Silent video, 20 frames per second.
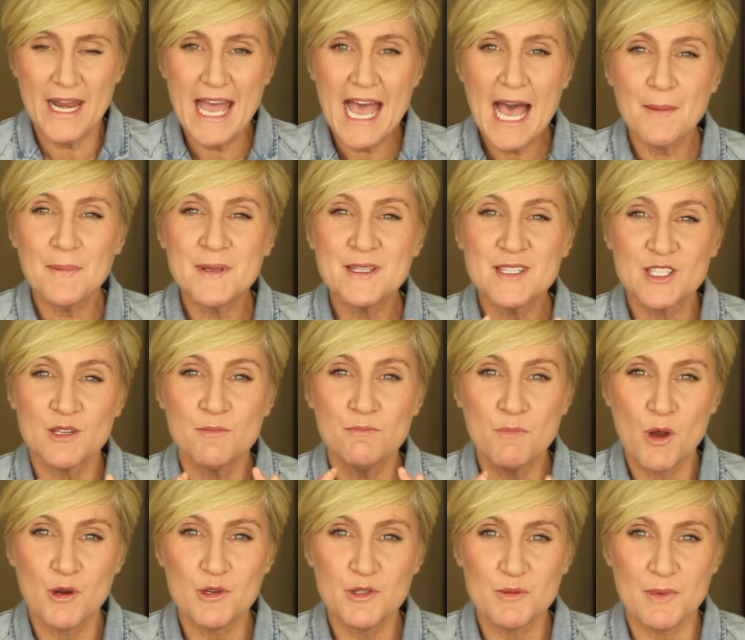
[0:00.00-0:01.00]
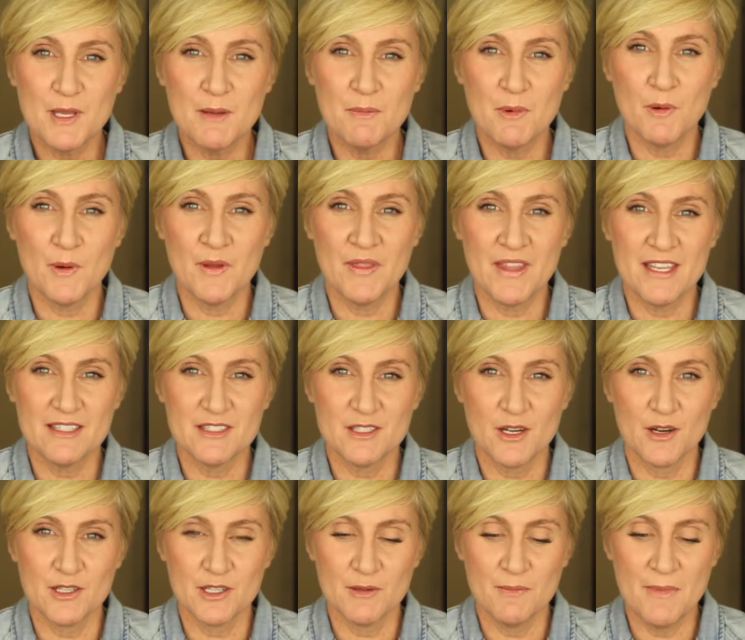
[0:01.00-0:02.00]
happens to most people when they
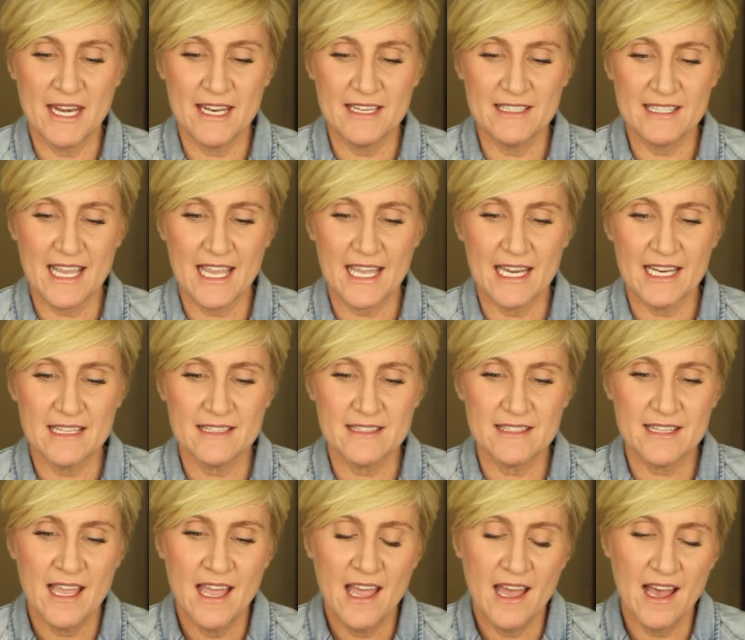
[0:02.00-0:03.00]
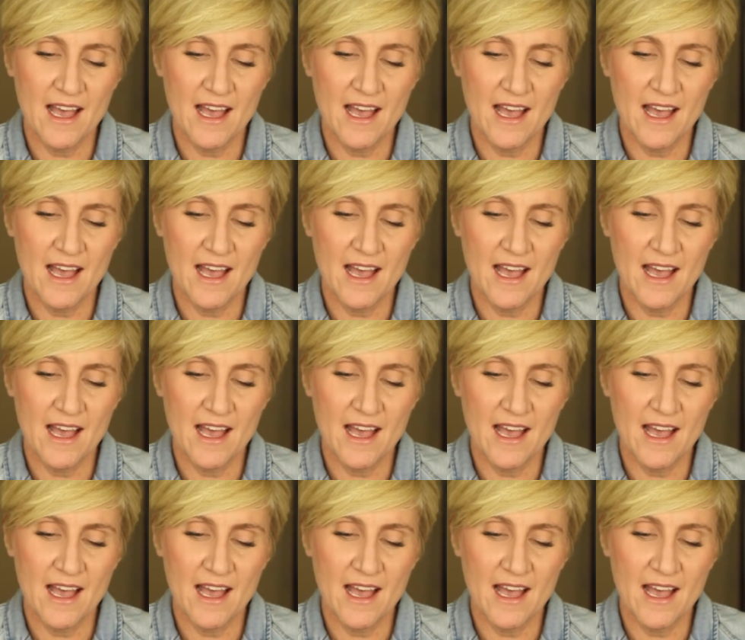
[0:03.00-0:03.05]
start to meditate is